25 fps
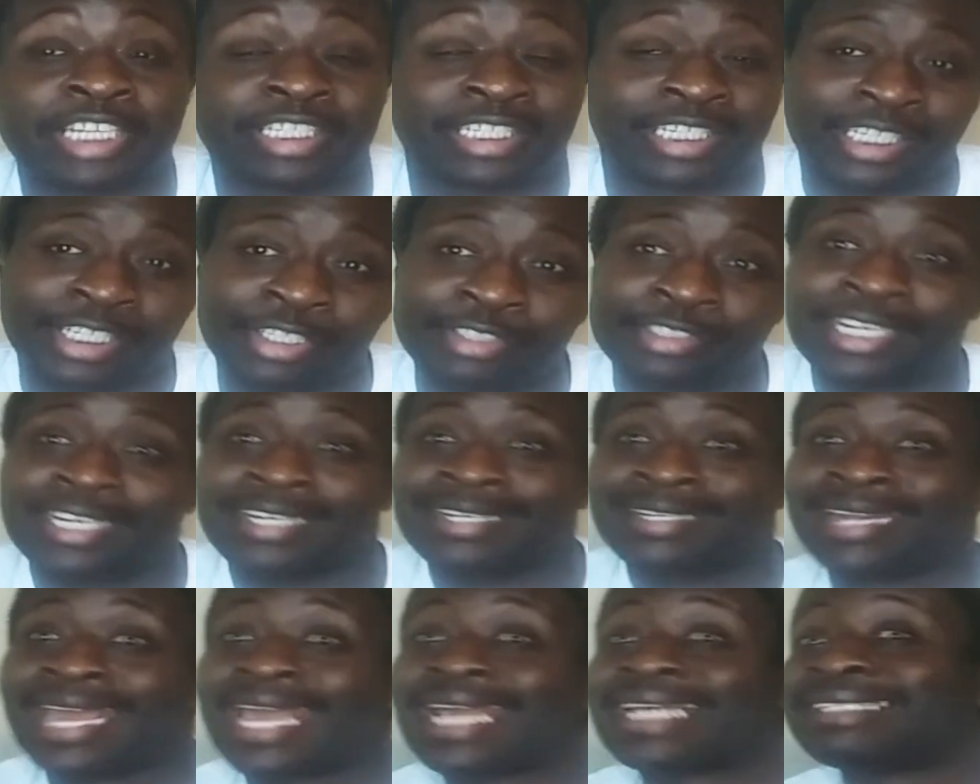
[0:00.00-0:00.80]
Literally, the
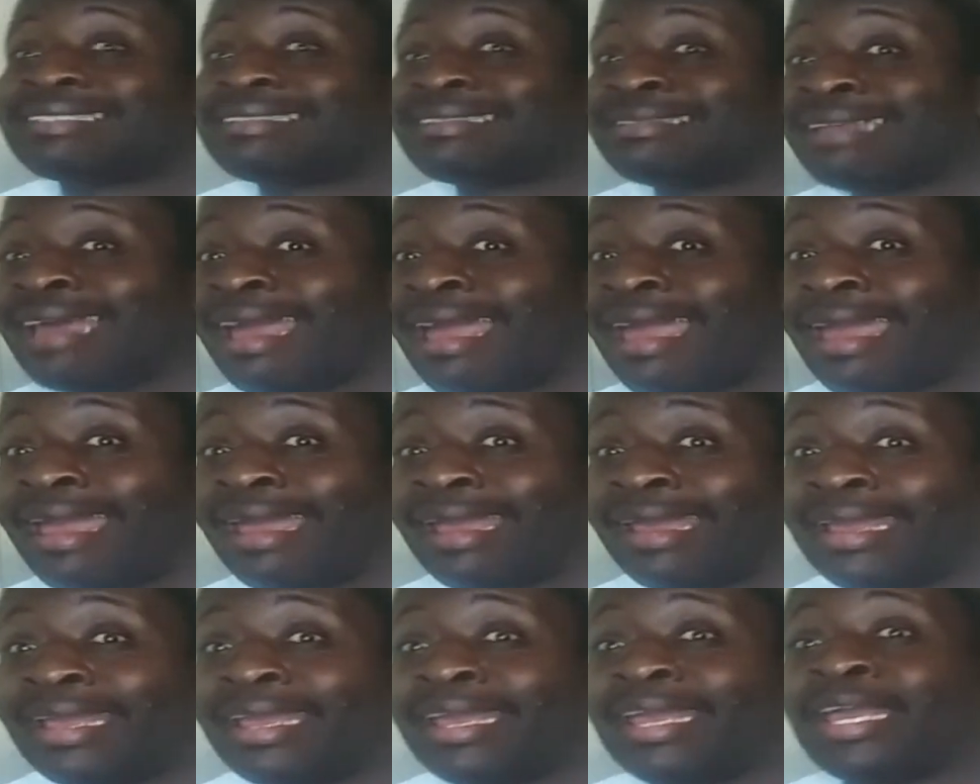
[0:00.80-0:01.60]
next
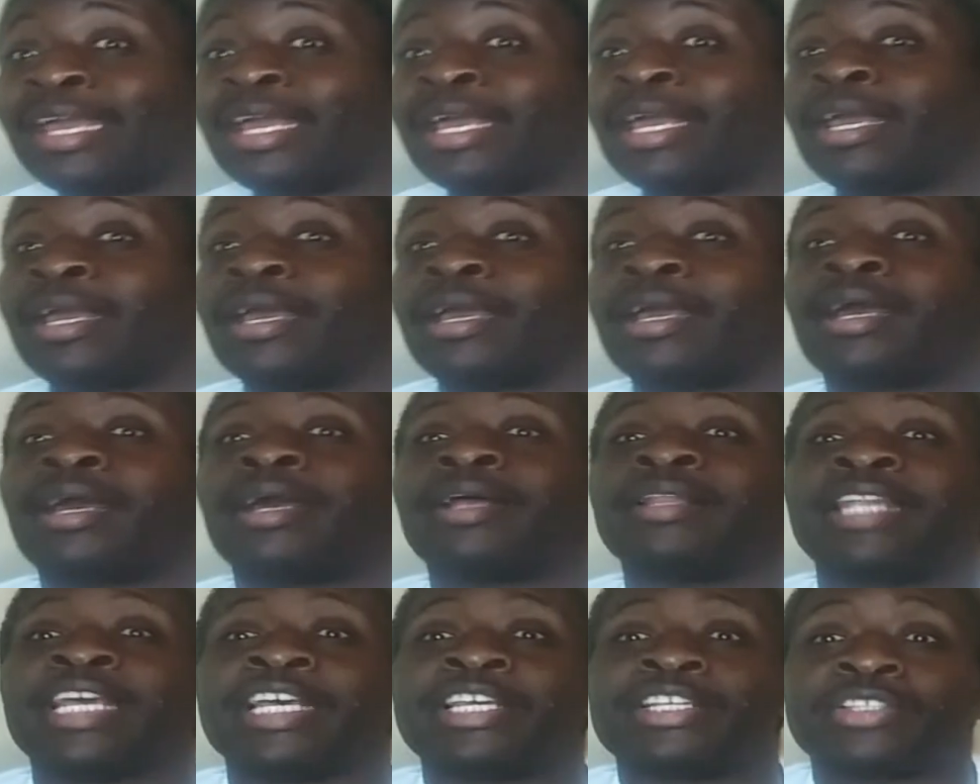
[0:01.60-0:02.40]
day,
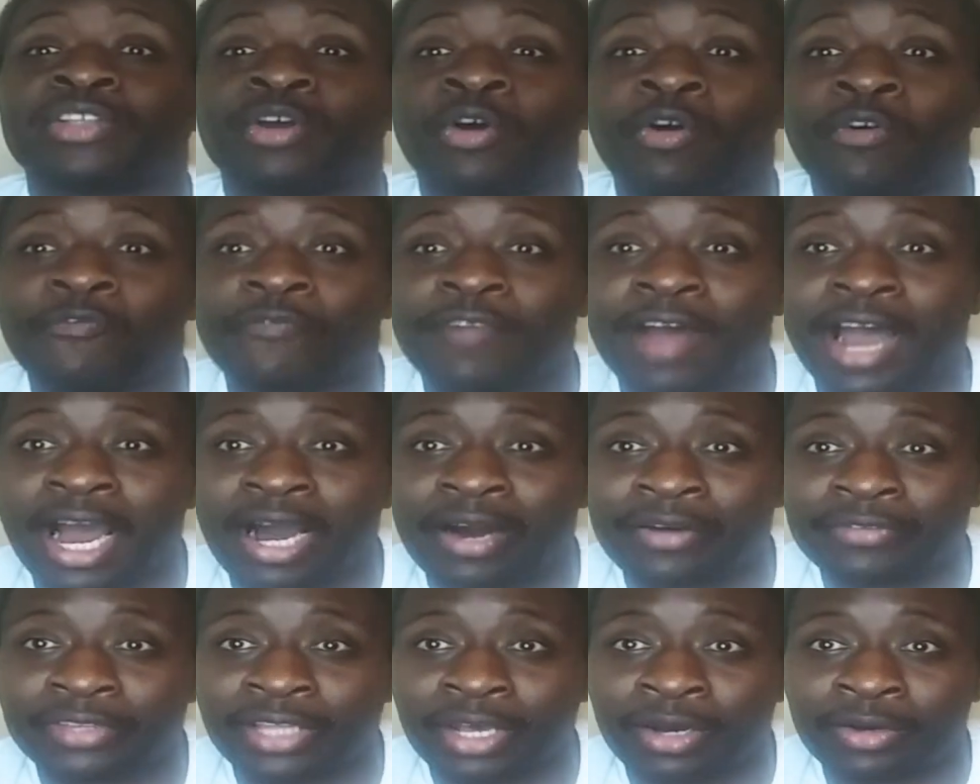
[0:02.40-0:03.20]
they stole
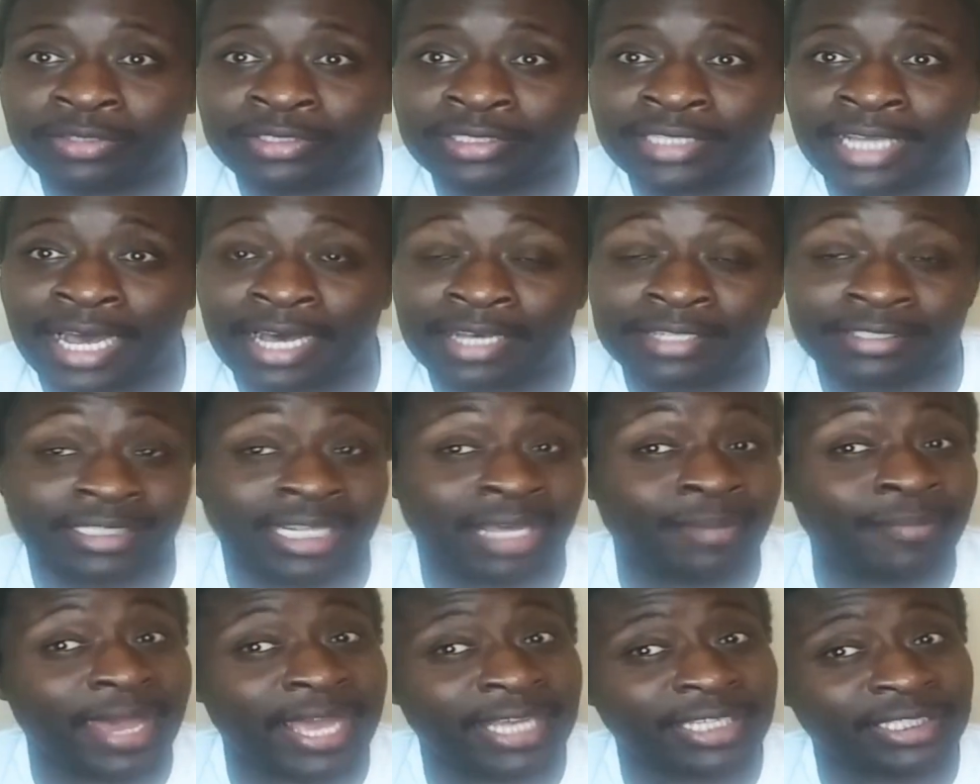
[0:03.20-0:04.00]

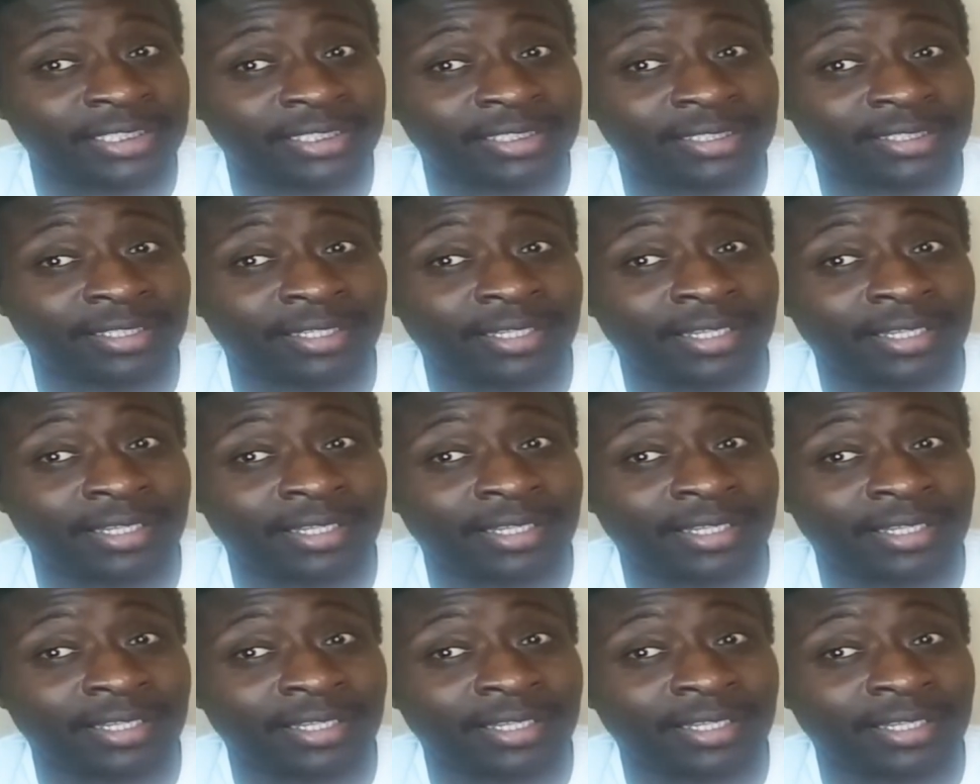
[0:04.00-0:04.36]
$5,000.